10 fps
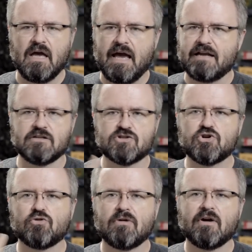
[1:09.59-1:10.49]
and I just
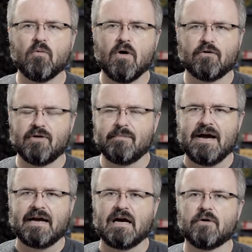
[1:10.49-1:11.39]
turned around and walked right
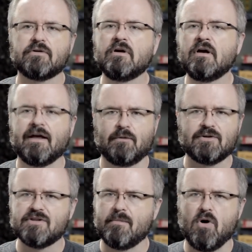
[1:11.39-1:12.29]
back out and I
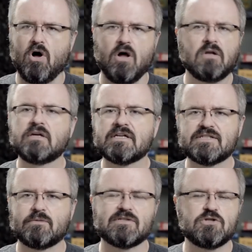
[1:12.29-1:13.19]
went to the mall because
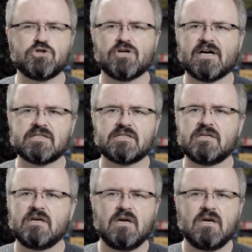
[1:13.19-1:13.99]
it was just